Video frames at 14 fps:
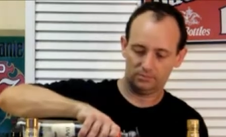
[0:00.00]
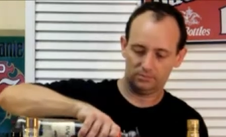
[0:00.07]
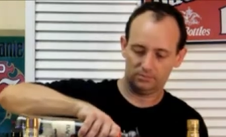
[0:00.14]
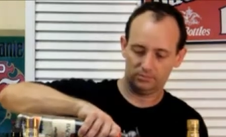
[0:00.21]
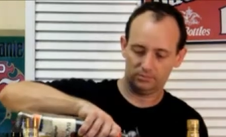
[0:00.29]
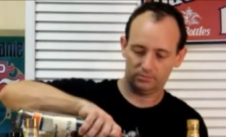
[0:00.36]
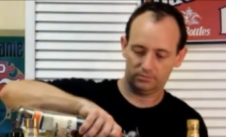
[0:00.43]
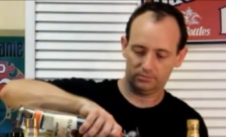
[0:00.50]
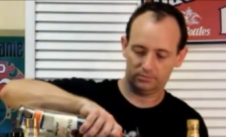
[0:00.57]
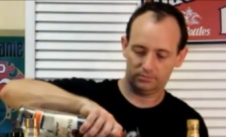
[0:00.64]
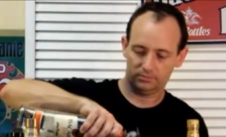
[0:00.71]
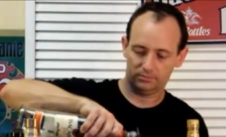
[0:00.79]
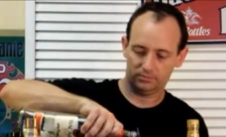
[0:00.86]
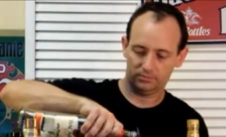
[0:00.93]

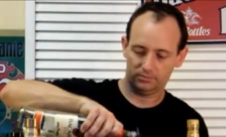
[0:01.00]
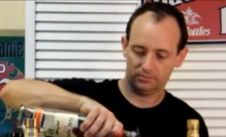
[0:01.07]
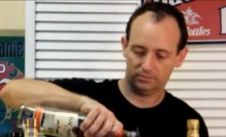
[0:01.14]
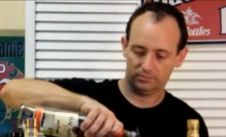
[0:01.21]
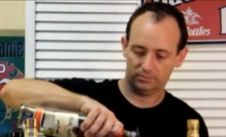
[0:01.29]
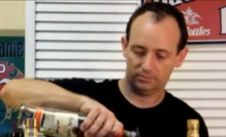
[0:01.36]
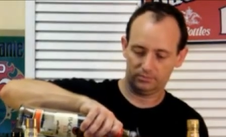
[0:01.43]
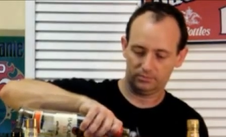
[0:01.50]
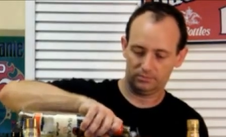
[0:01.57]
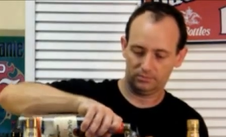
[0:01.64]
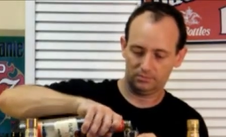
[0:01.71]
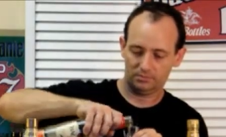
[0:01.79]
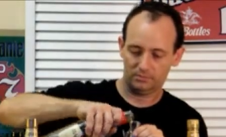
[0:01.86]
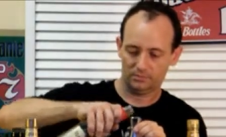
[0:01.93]

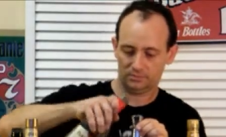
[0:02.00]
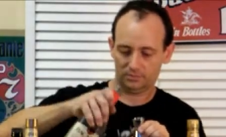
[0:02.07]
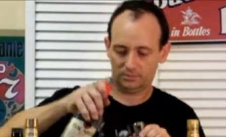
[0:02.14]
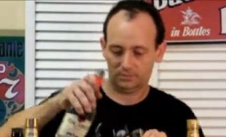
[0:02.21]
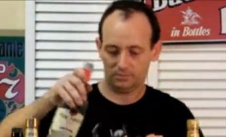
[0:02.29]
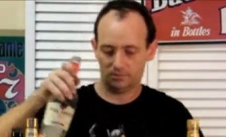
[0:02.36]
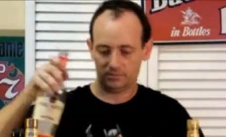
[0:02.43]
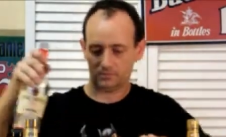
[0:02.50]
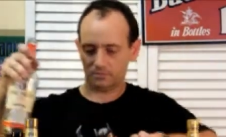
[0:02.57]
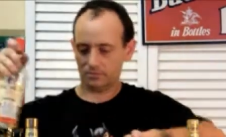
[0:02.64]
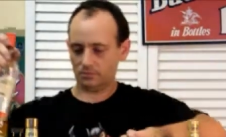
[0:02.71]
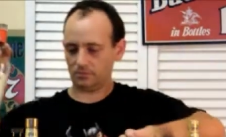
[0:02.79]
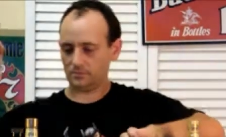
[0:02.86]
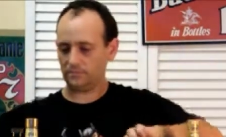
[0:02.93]

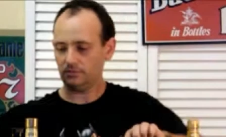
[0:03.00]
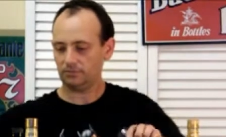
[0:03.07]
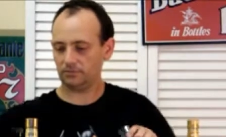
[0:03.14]
Nobody speaks.